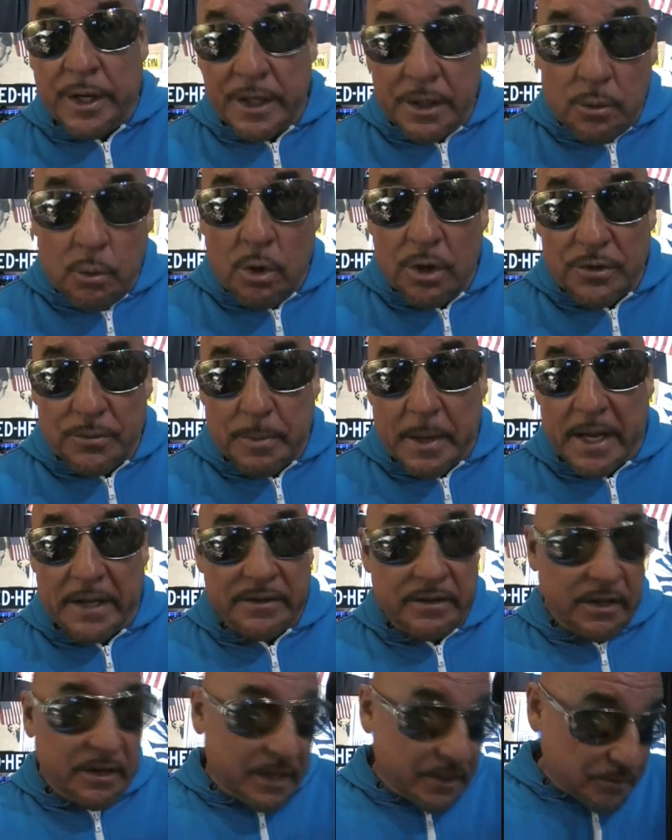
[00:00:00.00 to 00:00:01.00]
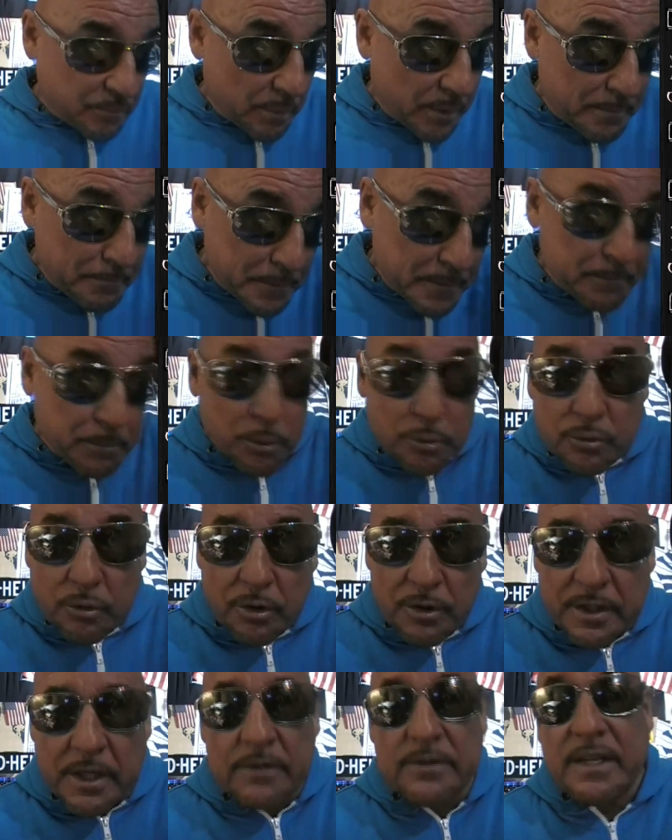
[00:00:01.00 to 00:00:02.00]
was back then. That's the way people thought.
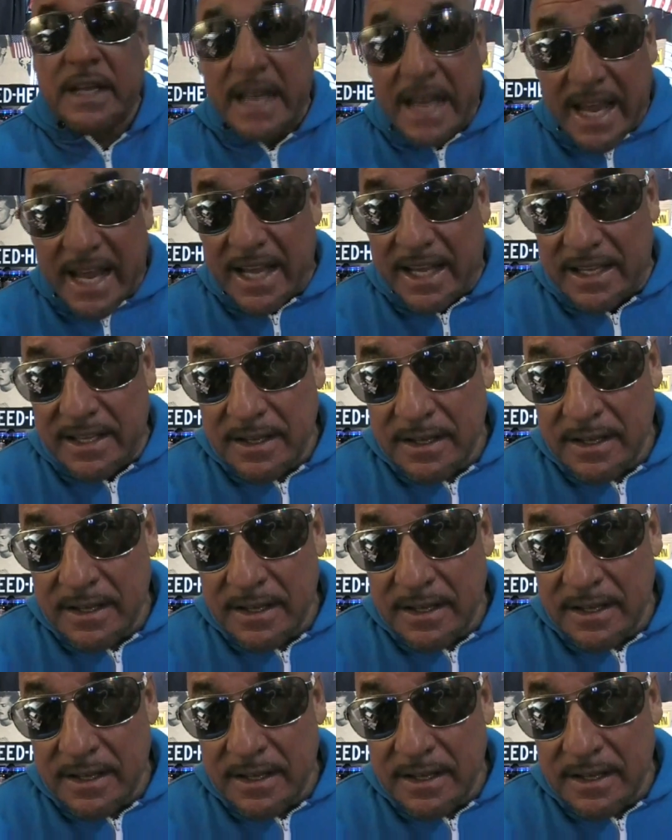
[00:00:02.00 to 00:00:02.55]
Now today,